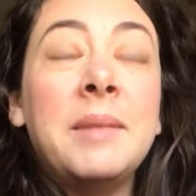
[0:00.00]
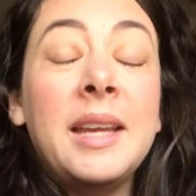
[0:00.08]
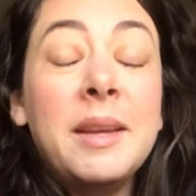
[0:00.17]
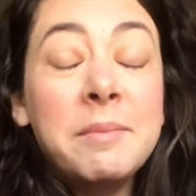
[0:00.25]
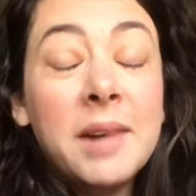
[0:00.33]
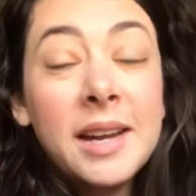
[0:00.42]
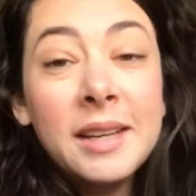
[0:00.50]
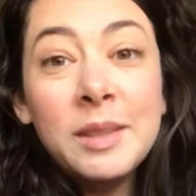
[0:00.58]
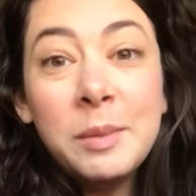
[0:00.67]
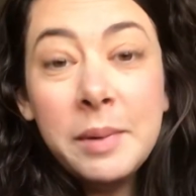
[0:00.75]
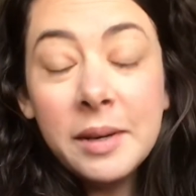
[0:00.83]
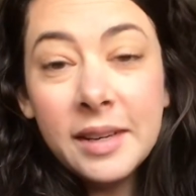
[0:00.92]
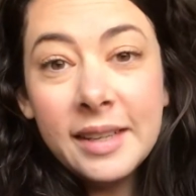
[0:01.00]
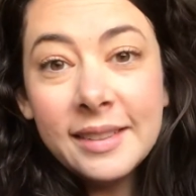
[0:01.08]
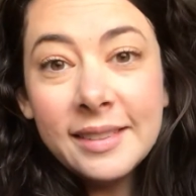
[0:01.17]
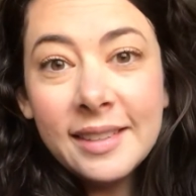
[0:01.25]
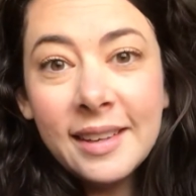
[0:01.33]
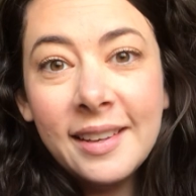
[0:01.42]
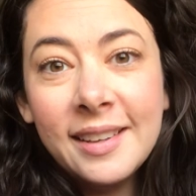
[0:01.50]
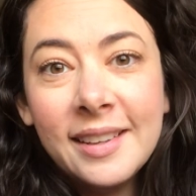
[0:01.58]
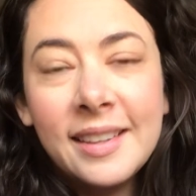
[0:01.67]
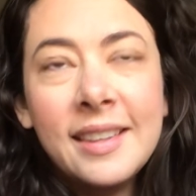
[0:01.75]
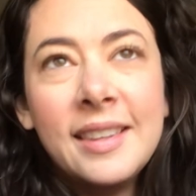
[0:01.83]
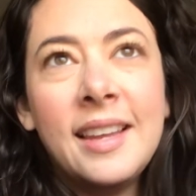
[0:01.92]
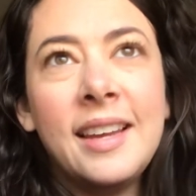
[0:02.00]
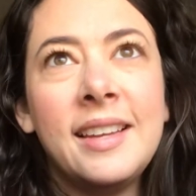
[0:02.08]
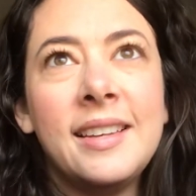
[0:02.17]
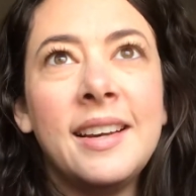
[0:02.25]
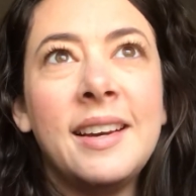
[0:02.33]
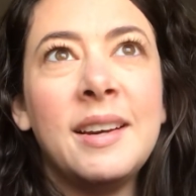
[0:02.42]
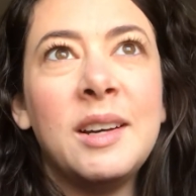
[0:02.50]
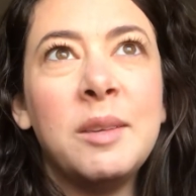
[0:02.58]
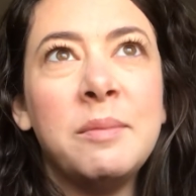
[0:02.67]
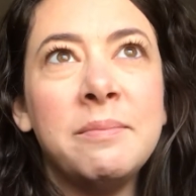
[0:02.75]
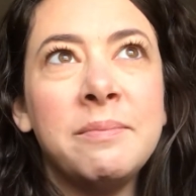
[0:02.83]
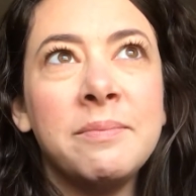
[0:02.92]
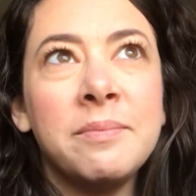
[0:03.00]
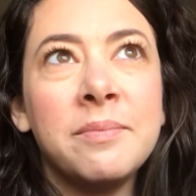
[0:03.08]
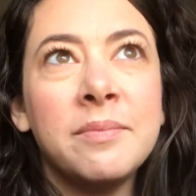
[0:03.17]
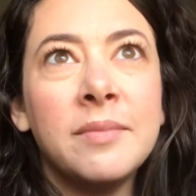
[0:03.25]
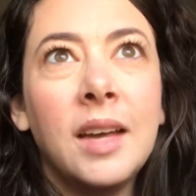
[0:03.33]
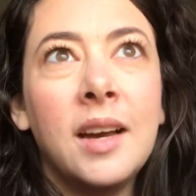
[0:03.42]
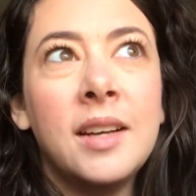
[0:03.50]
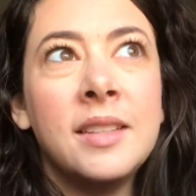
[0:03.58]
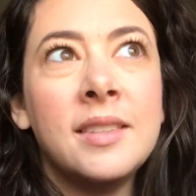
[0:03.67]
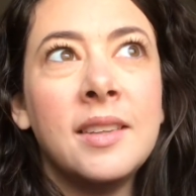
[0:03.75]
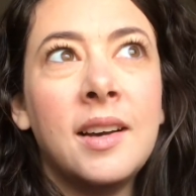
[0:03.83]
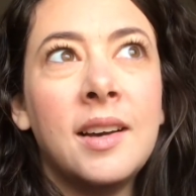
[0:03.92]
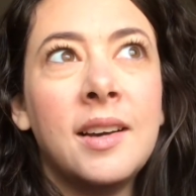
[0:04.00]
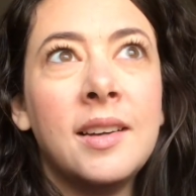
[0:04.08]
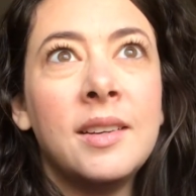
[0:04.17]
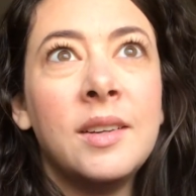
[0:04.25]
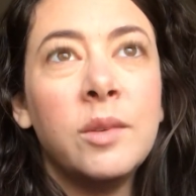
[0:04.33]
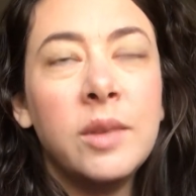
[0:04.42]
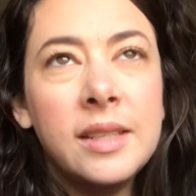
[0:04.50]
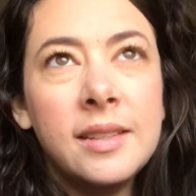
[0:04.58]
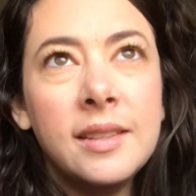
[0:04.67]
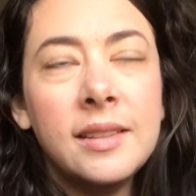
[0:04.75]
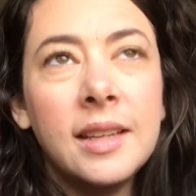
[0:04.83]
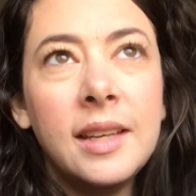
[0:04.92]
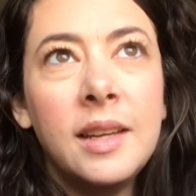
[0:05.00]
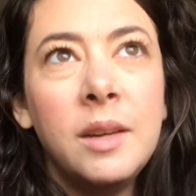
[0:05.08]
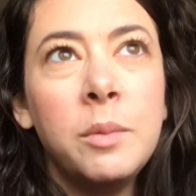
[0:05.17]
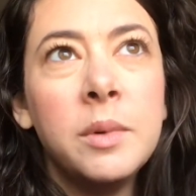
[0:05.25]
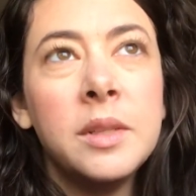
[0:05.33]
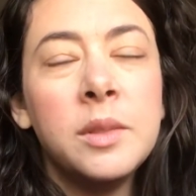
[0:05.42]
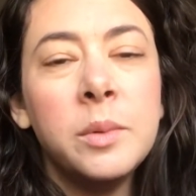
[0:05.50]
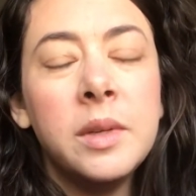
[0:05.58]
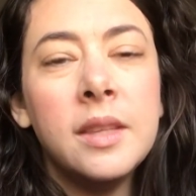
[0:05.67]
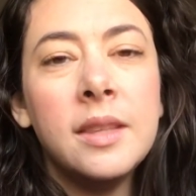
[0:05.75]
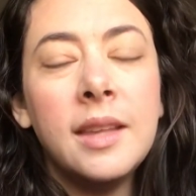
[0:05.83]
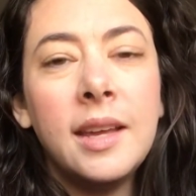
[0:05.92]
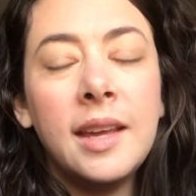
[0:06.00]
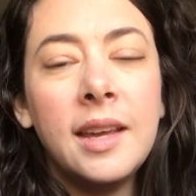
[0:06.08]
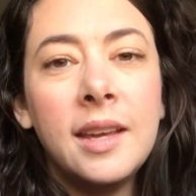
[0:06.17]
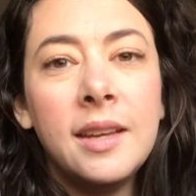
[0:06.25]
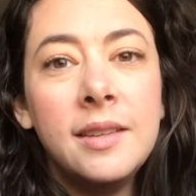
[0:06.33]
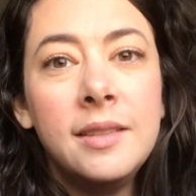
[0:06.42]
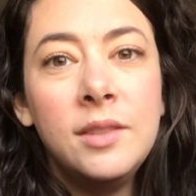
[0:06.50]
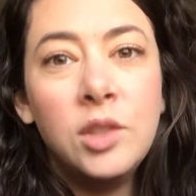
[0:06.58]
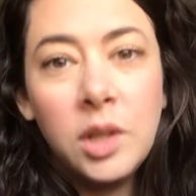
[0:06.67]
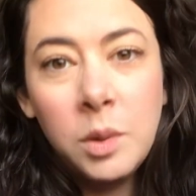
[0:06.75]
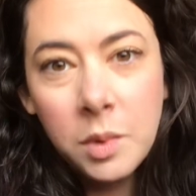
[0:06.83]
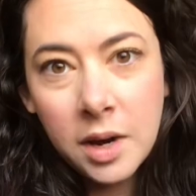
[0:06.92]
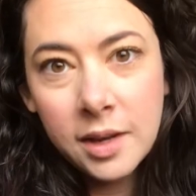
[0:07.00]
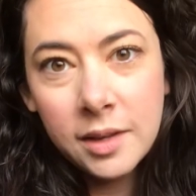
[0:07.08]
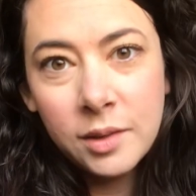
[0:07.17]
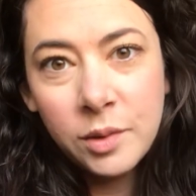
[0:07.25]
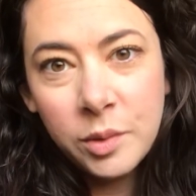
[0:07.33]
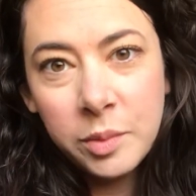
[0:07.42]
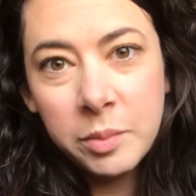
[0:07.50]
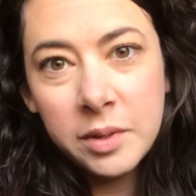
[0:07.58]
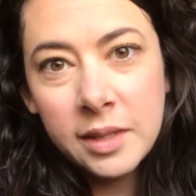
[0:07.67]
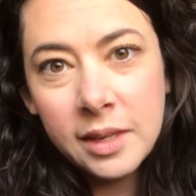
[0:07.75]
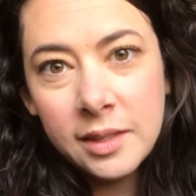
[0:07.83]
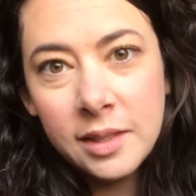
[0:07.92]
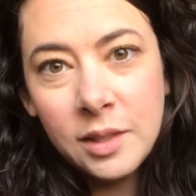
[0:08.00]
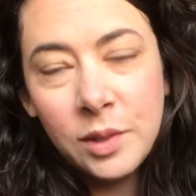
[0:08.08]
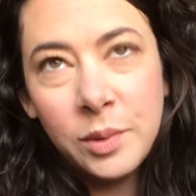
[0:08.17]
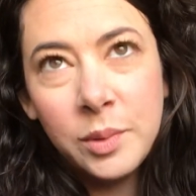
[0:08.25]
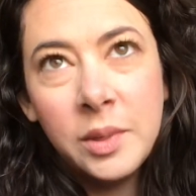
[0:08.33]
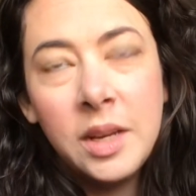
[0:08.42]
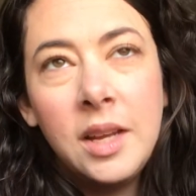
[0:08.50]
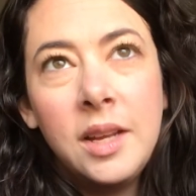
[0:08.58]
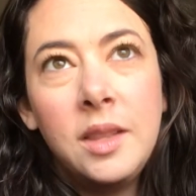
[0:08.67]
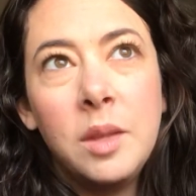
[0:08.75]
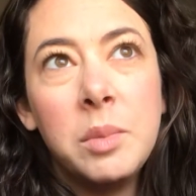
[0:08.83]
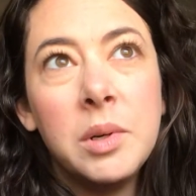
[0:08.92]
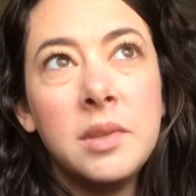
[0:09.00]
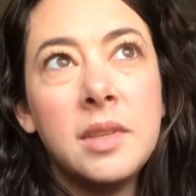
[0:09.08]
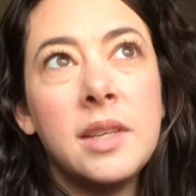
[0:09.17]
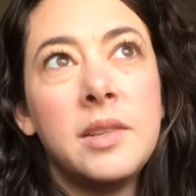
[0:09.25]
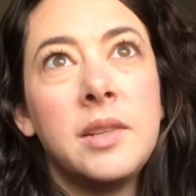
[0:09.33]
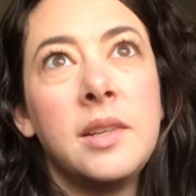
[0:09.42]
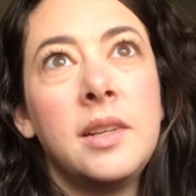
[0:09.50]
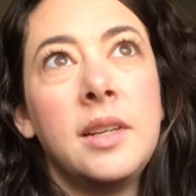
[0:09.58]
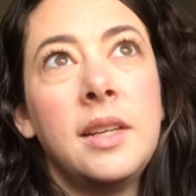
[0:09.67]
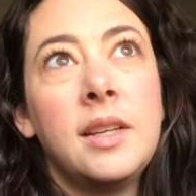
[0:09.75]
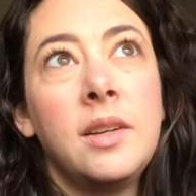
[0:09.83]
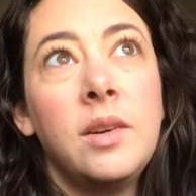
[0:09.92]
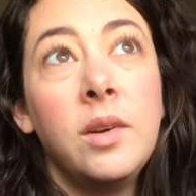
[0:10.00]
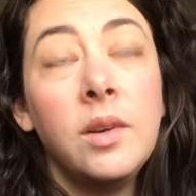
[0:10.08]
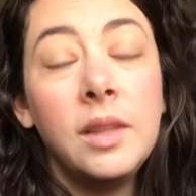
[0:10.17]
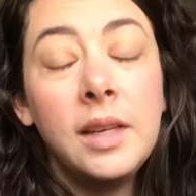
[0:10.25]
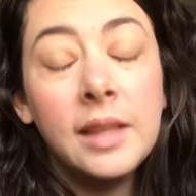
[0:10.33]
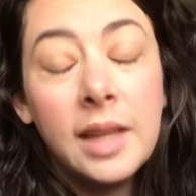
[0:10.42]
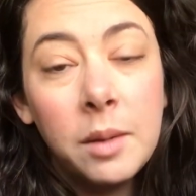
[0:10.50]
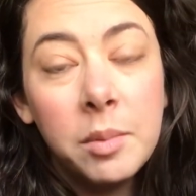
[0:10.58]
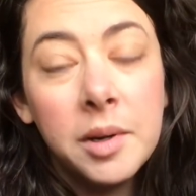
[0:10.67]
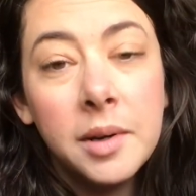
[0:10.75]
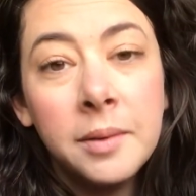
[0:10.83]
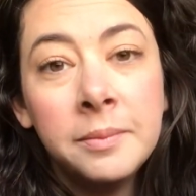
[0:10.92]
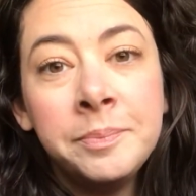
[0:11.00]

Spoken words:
In my experience that I saw recently was with a G1 who presented to the birth center in early labor